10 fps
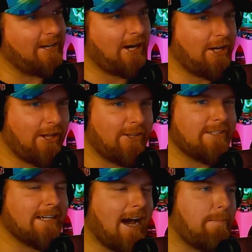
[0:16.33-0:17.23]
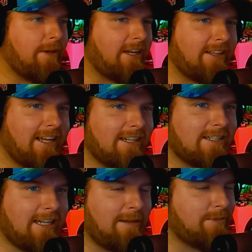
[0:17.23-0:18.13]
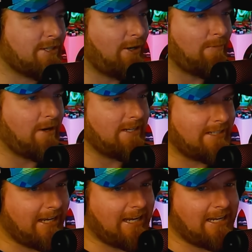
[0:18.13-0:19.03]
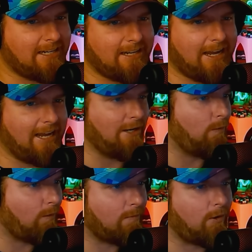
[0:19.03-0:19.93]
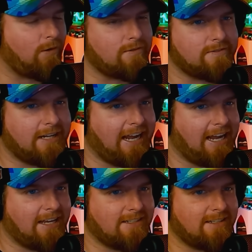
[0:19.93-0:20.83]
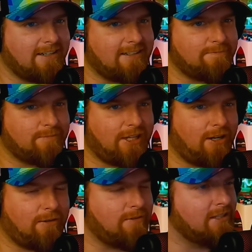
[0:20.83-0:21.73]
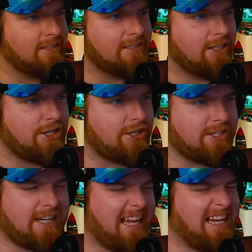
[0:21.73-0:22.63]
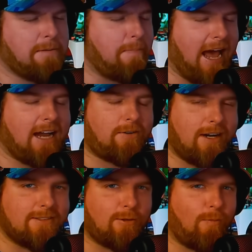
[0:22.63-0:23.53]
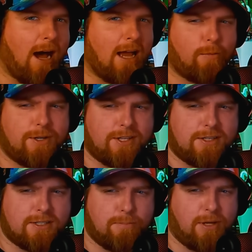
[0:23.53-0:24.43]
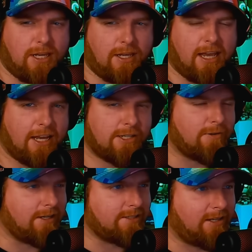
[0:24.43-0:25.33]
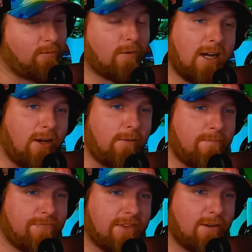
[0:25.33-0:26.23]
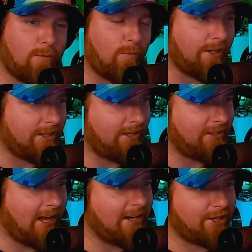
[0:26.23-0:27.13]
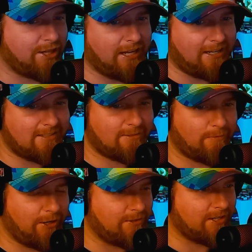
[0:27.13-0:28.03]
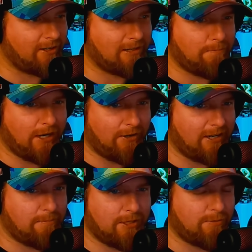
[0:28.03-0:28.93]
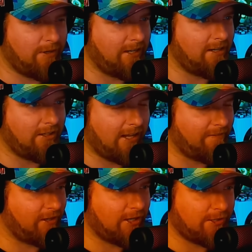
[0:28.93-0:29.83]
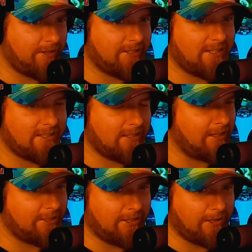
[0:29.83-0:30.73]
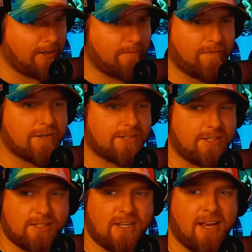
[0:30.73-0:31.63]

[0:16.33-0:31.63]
another topic that seems so mundane and normal and, just in the background. Why would this be interesting? Well, with a lot of things, when you start comparing between a lot of countries and cities in Europe versus